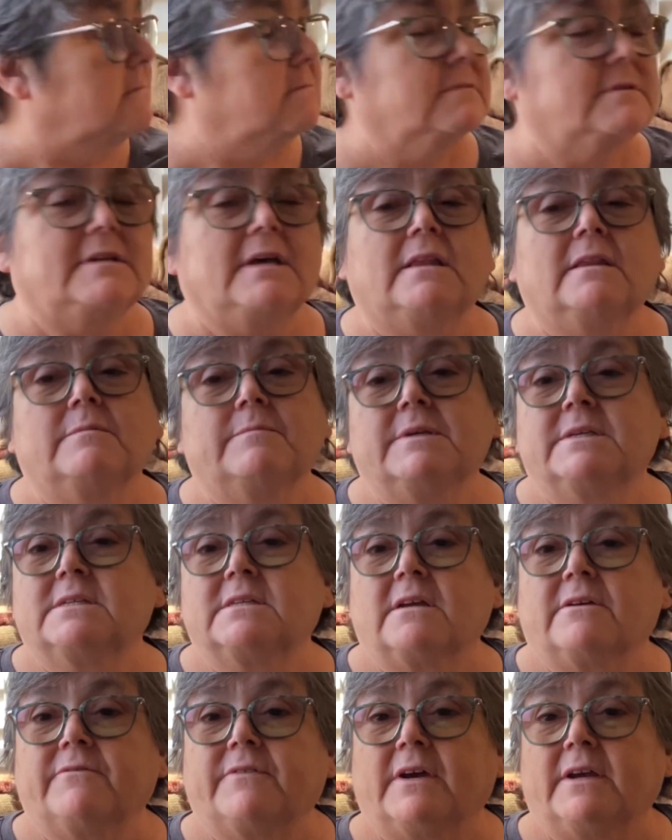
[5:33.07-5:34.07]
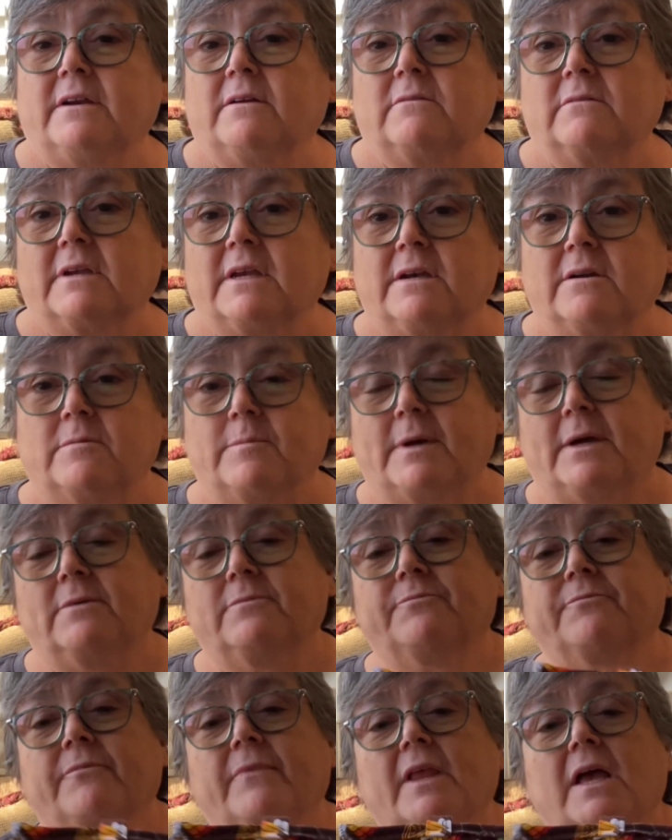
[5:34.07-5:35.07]
telling me stuff I don't care about.
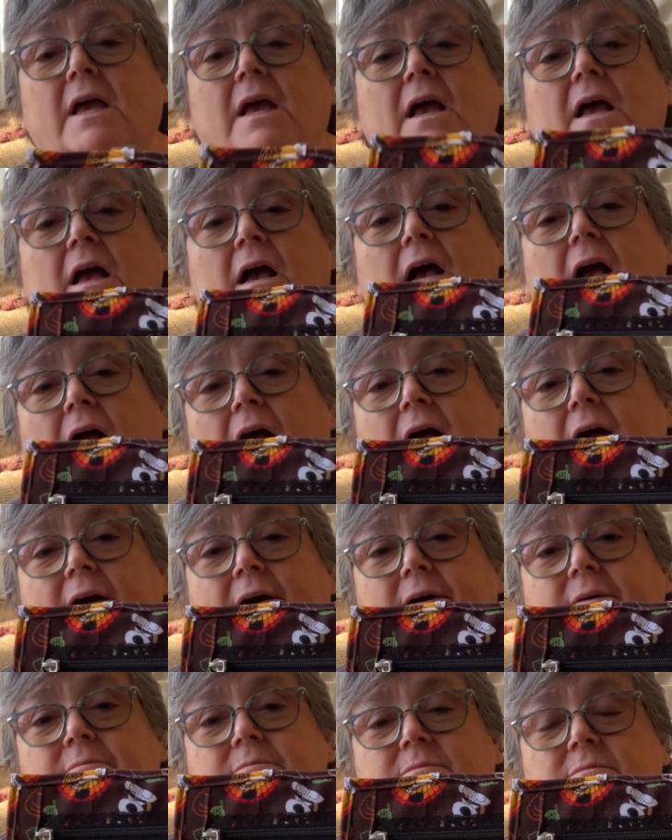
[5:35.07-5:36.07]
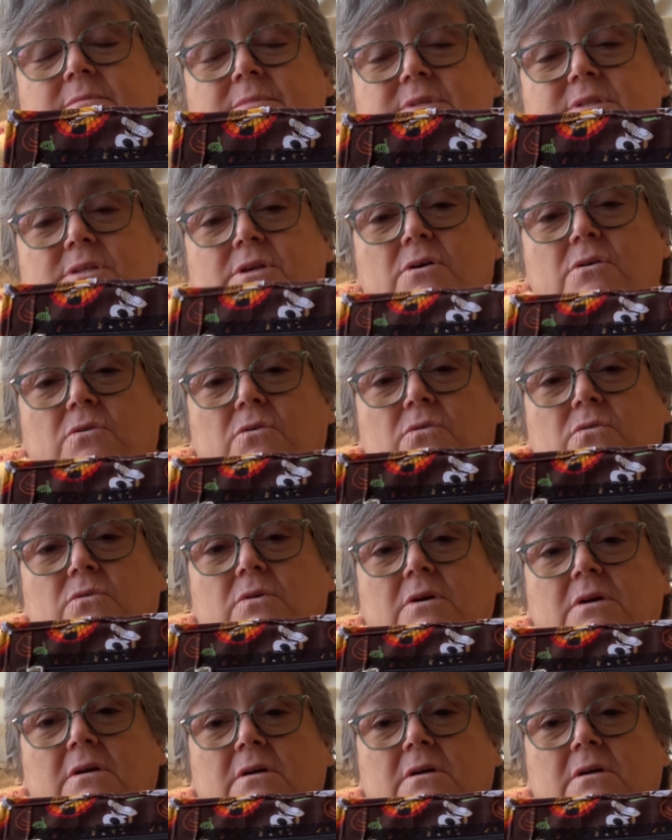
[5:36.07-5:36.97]
Um, so